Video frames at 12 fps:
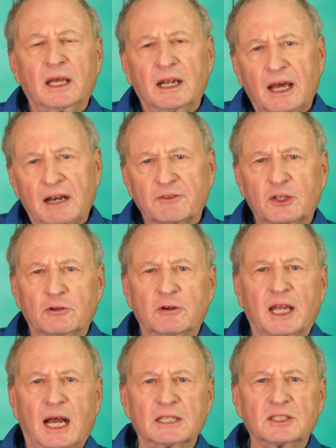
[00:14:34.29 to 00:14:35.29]
And out of
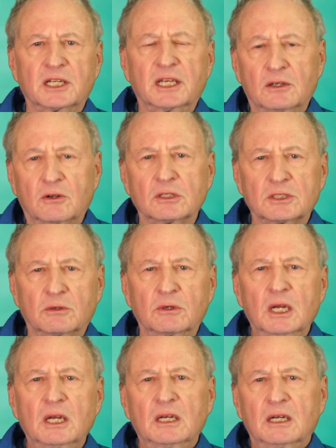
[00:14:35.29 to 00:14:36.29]
curiosity and
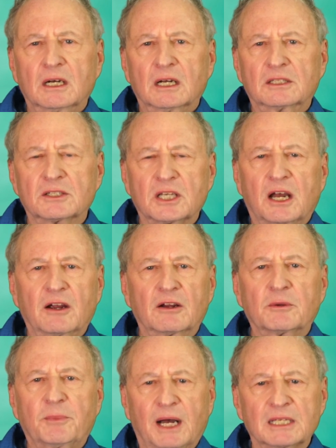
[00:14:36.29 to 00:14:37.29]
also a
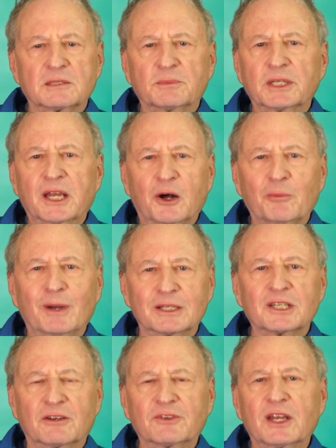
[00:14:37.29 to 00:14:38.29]
desire to possibly help
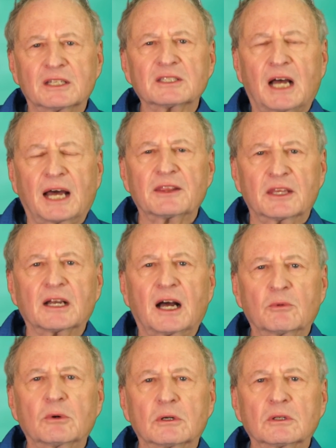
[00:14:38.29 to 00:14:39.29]
myself, yes, I think
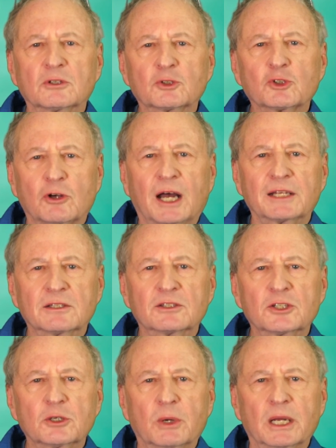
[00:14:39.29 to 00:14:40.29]
I will try to
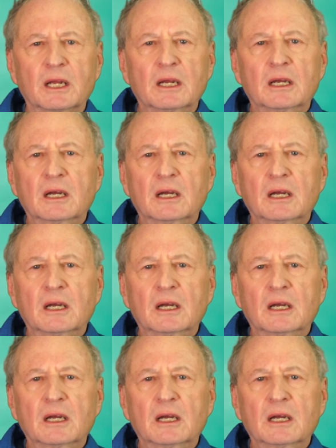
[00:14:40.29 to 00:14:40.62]
do it.